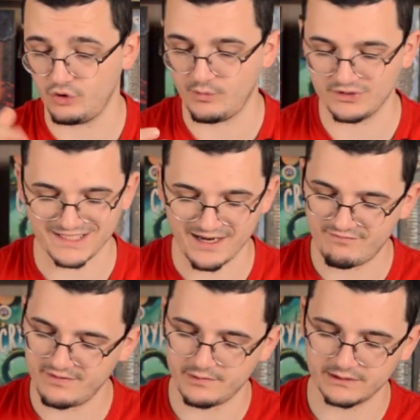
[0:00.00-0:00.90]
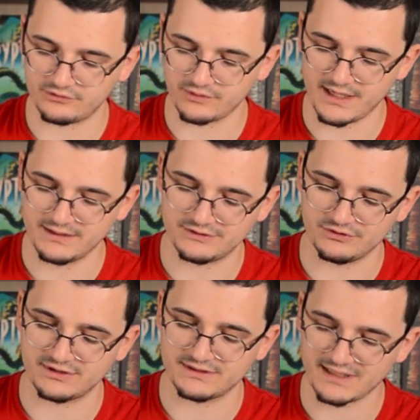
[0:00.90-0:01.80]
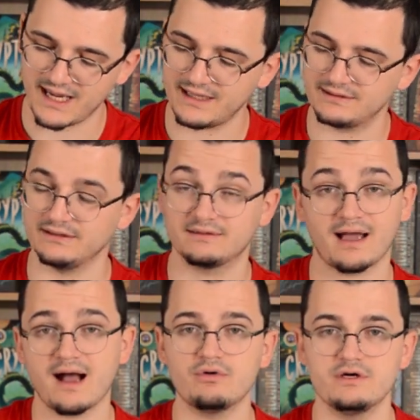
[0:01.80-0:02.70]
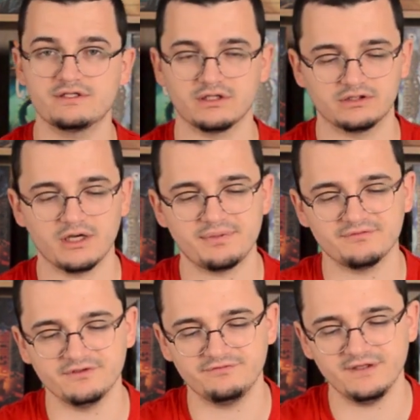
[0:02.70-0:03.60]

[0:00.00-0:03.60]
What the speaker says: almost everyone tries to stack the towers on top of the